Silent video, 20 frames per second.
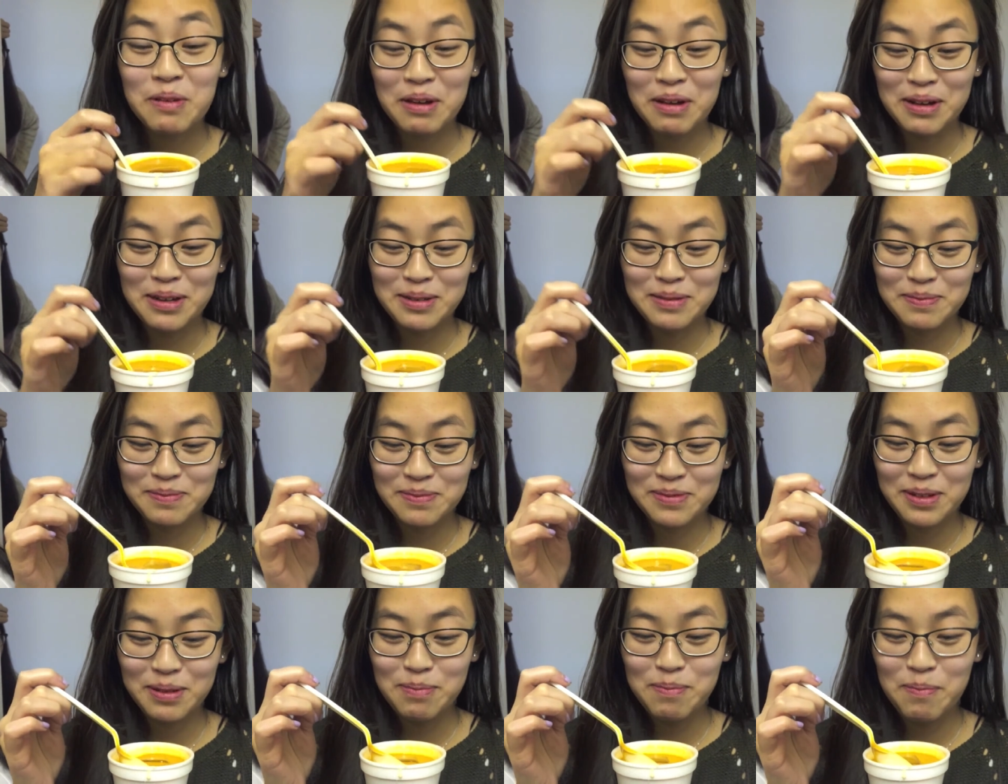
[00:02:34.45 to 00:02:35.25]
How
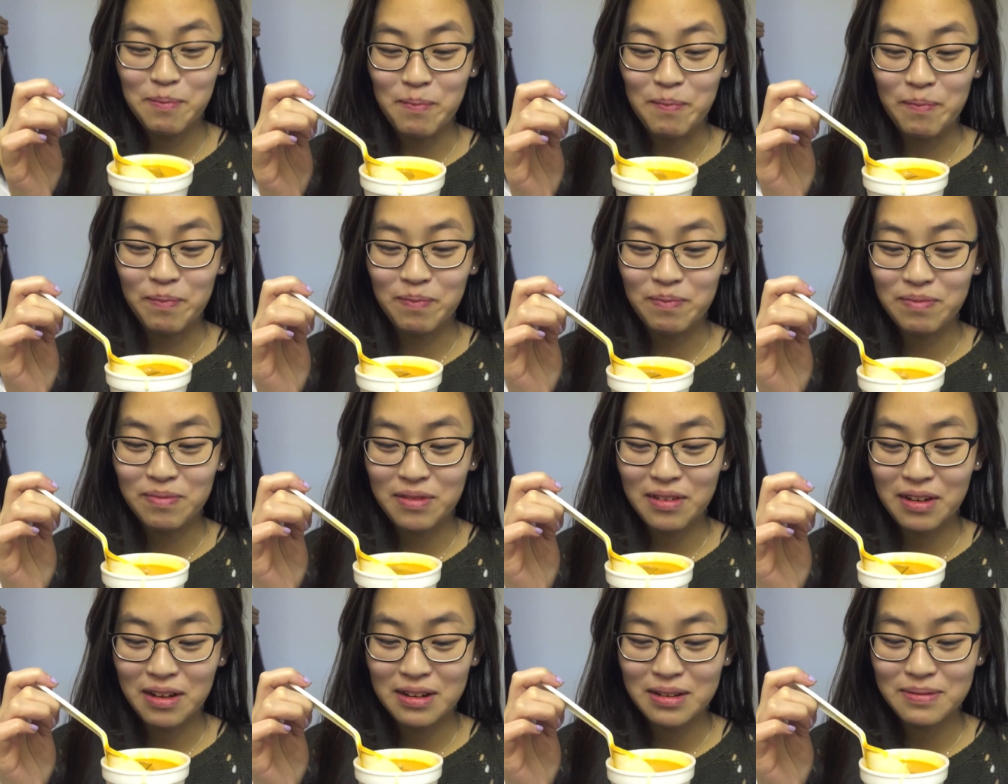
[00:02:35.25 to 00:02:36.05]
is it? Mm.
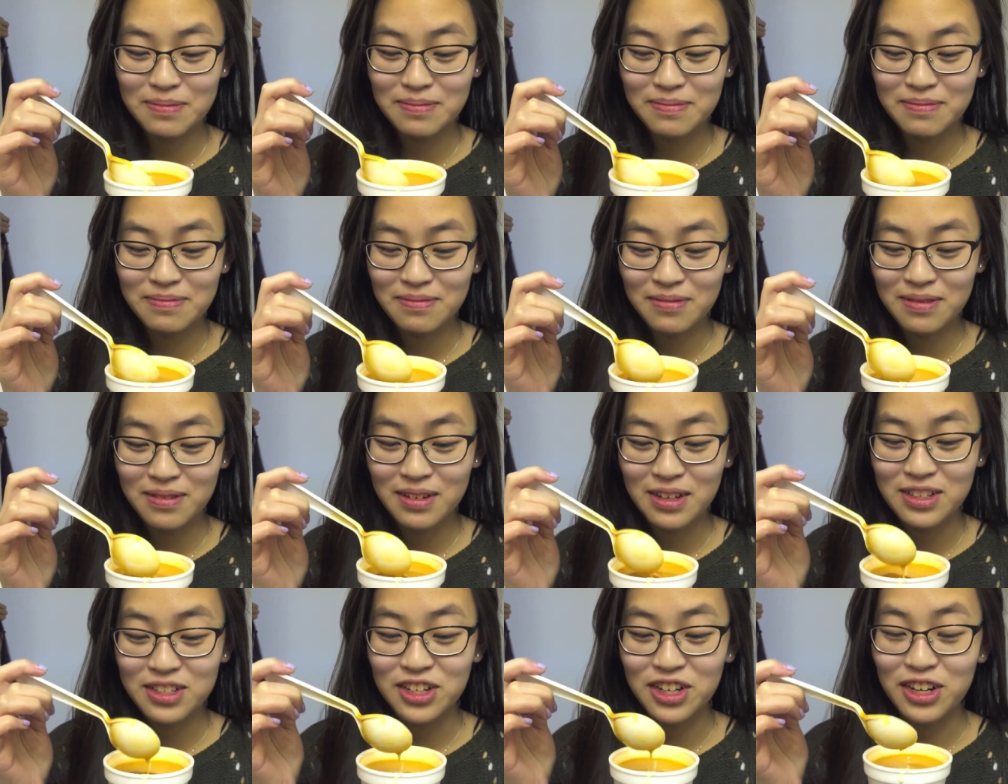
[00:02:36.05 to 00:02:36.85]

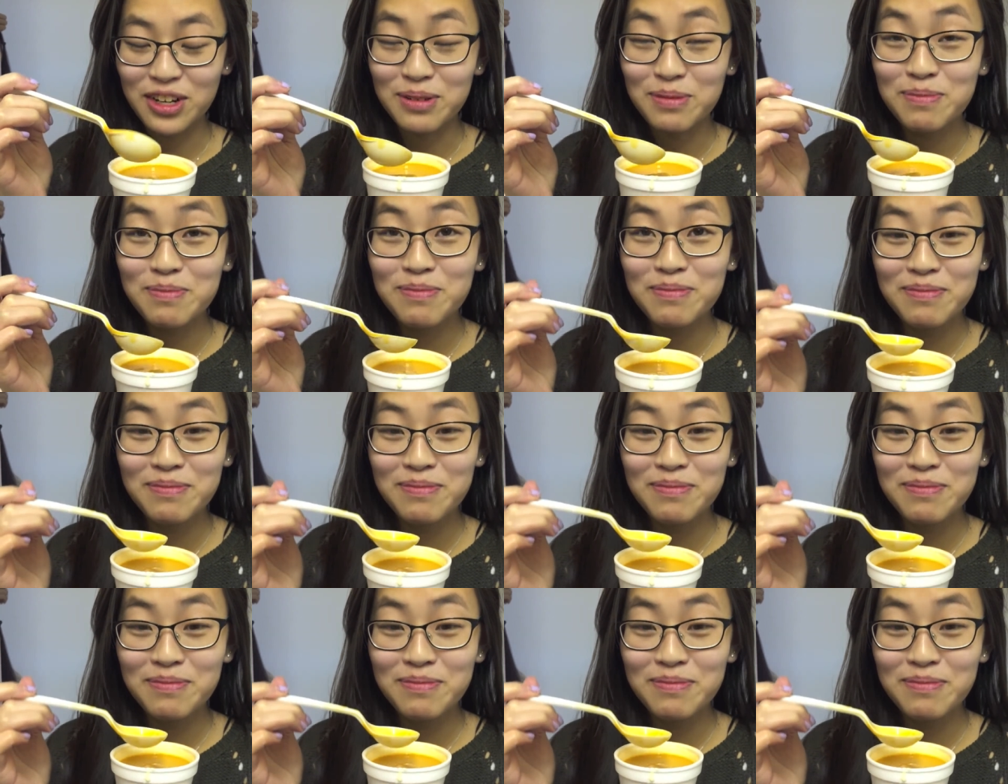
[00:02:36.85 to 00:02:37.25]
It's good.